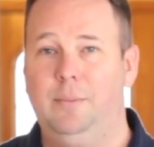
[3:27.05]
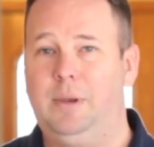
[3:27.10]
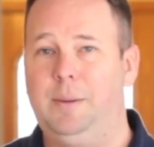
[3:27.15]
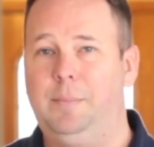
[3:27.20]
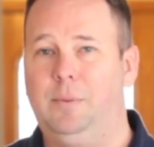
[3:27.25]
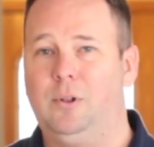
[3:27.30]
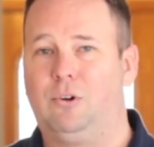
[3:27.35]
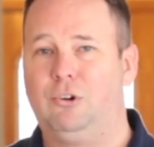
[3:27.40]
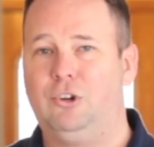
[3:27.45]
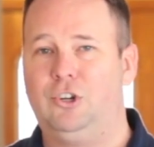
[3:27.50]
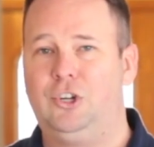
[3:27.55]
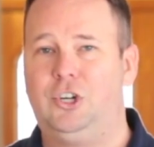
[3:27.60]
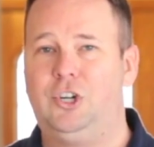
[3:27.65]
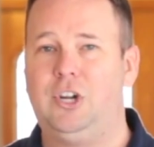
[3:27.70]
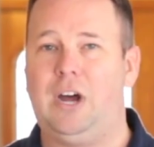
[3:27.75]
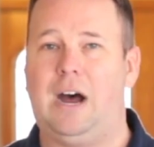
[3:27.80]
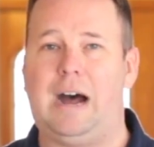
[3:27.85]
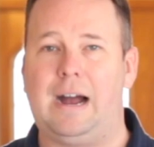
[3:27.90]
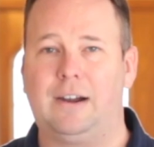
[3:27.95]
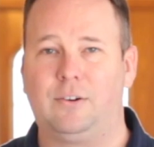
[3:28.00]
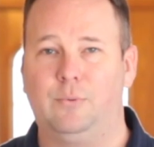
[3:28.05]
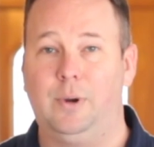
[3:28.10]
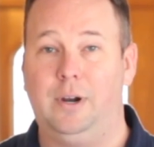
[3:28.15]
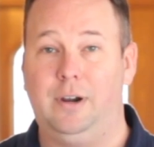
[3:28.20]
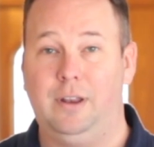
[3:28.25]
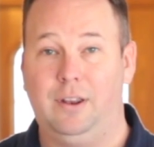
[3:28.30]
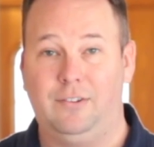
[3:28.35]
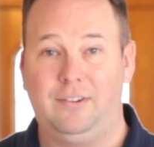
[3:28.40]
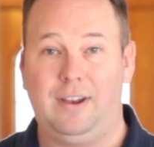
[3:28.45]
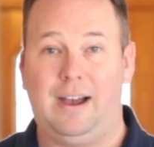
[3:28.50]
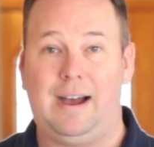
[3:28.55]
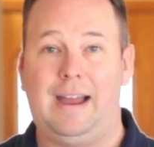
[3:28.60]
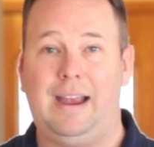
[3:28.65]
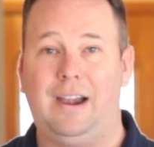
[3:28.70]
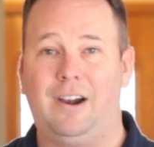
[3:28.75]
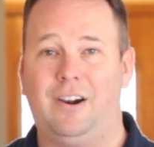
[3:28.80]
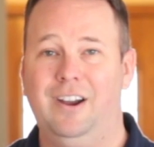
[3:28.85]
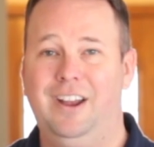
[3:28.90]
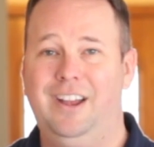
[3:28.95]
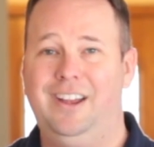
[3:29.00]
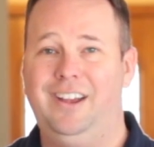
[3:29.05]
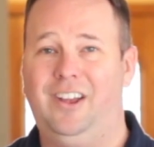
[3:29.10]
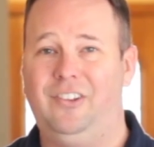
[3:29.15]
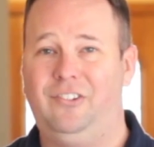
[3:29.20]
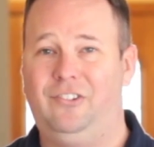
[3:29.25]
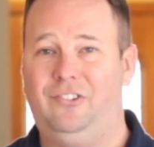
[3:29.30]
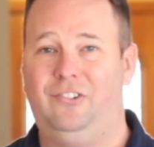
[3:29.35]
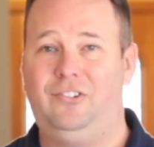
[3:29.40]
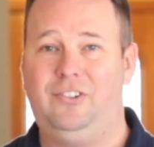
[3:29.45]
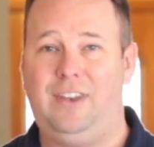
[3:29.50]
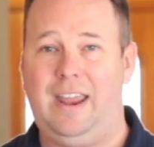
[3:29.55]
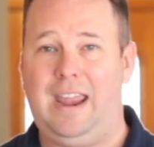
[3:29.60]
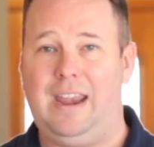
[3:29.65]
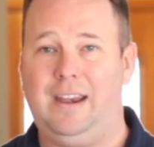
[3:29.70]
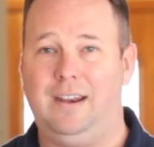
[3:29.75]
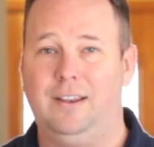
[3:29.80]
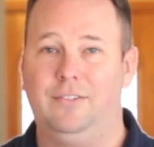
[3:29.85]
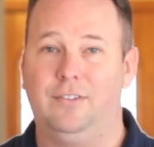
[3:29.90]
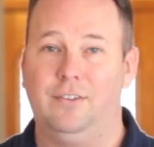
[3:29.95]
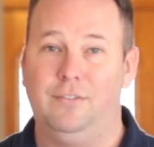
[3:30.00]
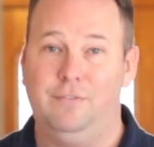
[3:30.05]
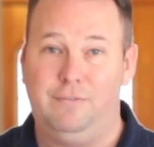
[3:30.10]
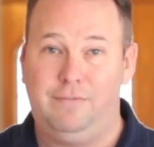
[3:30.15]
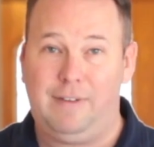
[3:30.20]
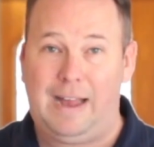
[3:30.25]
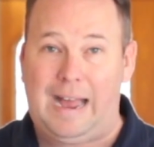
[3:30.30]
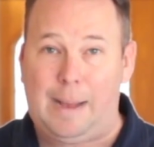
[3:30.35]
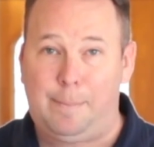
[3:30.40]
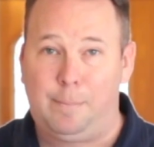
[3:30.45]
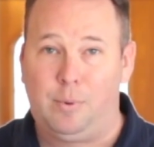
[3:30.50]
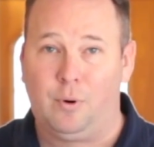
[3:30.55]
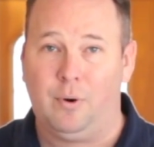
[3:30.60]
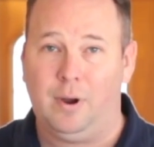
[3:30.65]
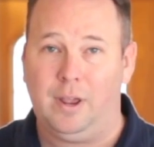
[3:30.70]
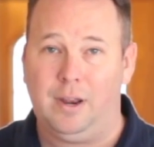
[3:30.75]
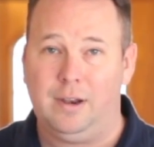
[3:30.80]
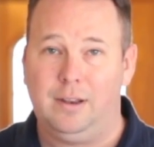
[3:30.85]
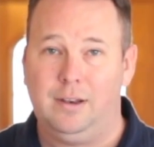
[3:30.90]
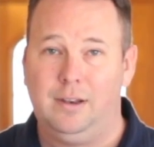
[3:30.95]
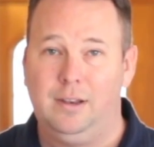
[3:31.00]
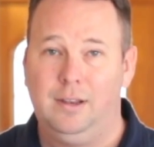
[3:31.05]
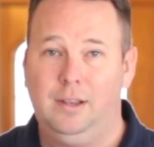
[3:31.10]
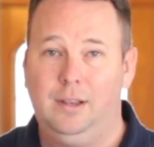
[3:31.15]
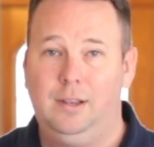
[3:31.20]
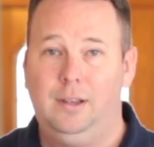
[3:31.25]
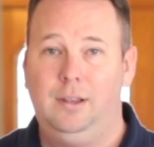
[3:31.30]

People are shocked when an entire estate is evaporated